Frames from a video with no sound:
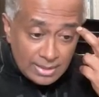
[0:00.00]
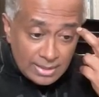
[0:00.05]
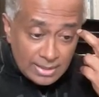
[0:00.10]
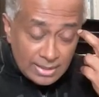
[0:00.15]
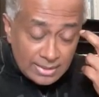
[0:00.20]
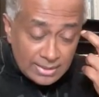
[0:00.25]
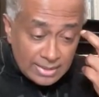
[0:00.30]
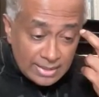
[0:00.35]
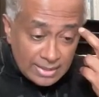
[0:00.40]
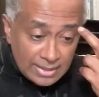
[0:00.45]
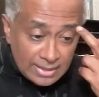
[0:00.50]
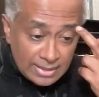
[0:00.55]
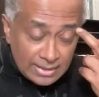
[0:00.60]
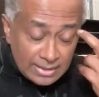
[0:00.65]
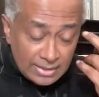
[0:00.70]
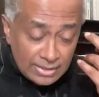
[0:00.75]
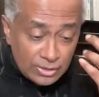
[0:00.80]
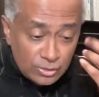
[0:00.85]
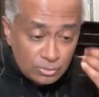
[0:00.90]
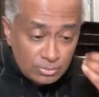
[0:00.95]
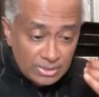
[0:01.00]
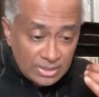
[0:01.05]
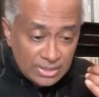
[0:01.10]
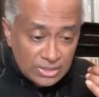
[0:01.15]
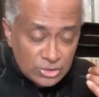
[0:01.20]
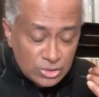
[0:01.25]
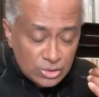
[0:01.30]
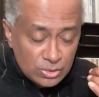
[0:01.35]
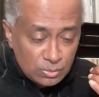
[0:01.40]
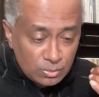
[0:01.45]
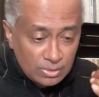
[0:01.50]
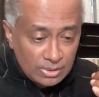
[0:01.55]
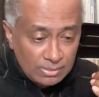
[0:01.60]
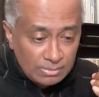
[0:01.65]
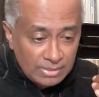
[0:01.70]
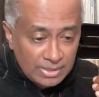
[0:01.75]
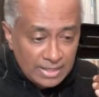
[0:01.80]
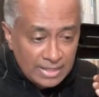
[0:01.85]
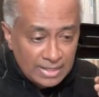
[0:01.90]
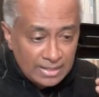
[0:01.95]
and a human agent will
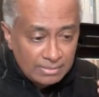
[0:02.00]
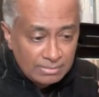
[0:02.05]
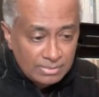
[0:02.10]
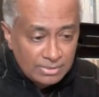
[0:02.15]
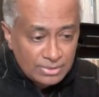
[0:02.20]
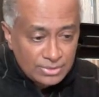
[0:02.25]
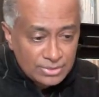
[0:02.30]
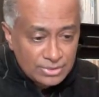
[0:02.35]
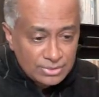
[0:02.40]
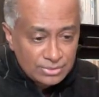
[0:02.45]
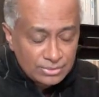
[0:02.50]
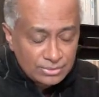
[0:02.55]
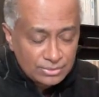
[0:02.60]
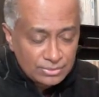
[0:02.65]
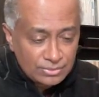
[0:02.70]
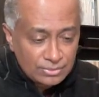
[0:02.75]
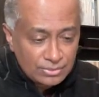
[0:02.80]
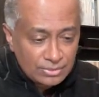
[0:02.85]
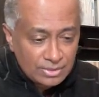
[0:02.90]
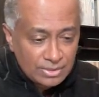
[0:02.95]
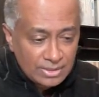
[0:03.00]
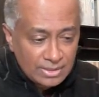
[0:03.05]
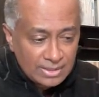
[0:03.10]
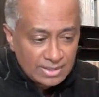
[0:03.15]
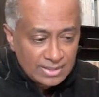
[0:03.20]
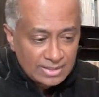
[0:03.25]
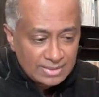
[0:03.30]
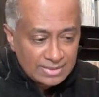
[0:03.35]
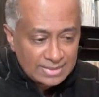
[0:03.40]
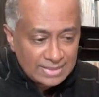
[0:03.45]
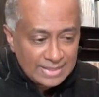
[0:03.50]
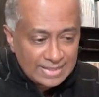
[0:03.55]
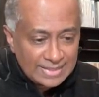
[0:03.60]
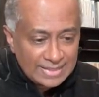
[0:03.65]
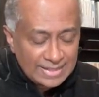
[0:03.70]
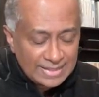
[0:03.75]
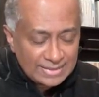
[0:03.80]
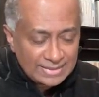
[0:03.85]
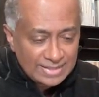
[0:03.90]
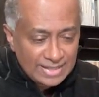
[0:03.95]
be able to
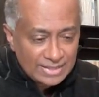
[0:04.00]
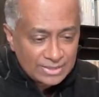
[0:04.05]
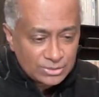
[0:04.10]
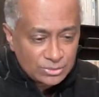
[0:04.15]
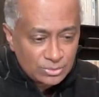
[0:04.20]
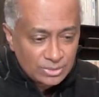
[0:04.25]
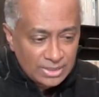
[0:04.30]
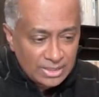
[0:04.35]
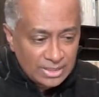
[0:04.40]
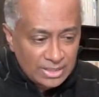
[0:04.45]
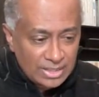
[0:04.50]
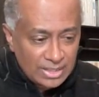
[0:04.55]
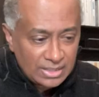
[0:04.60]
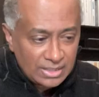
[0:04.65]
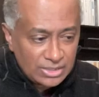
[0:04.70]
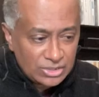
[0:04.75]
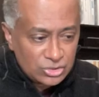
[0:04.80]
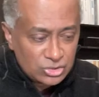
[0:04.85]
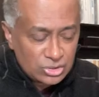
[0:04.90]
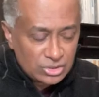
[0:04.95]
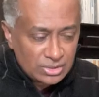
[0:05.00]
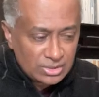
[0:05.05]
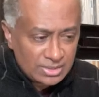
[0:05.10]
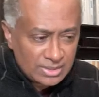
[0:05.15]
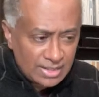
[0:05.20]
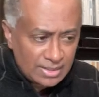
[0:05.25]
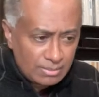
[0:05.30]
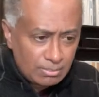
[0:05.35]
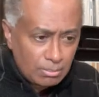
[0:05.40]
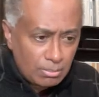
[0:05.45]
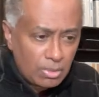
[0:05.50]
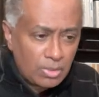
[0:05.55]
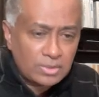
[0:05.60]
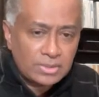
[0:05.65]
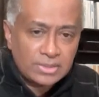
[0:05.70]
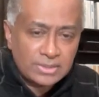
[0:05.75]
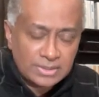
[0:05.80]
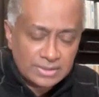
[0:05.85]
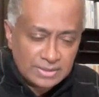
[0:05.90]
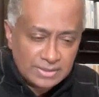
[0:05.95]
delegate that to an AI agent and
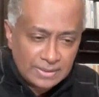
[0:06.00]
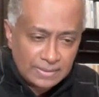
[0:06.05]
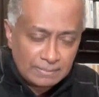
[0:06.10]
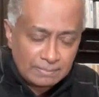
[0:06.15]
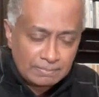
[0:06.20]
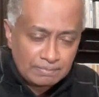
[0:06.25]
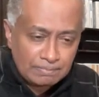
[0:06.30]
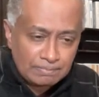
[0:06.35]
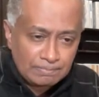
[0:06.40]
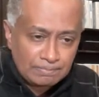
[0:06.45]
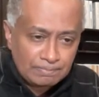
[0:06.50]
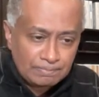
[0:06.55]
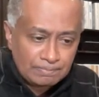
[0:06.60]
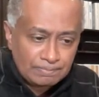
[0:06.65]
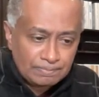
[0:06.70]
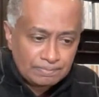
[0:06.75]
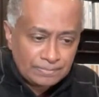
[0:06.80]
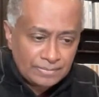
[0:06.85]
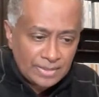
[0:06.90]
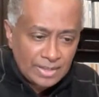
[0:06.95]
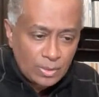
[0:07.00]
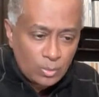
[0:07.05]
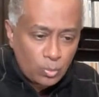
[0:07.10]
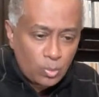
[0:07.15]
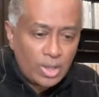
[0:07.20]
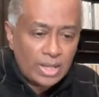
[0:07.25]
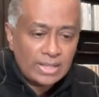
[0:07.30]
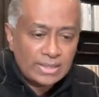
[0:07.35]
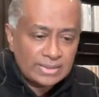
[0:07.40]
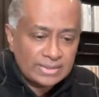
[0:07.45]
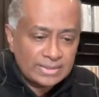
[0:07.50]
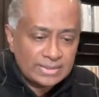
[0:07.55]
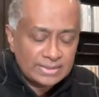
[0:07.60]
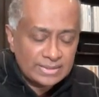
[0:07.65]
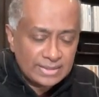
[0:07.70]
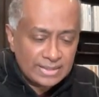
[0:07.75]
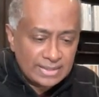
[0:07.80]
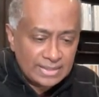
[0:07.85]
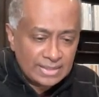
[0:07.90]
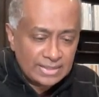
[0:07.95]
monitor them while
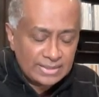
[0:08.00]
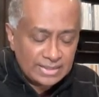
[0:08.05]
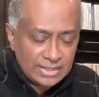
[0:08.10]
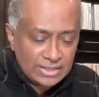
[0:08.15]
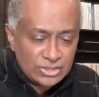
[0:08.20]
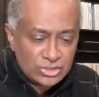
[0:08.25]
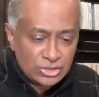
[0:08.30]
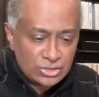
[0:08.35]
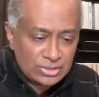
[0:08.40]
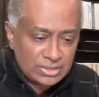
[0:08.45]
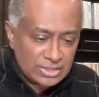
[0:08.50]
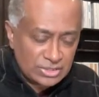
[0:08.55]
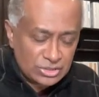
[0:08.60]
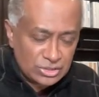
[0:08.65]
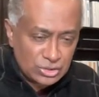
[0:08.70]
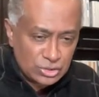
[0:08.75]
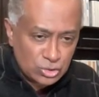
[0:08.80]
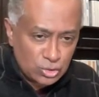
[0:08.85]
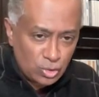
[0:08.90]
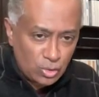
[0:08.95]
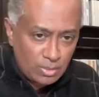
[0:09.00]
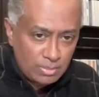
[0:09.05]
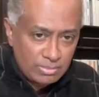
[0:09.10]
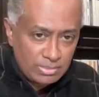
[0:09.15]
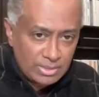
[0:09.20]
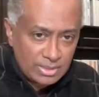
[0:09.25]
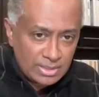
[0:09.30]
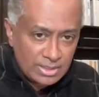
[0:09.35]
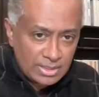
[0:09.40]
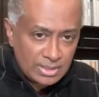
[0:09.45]
the AI agent does the job.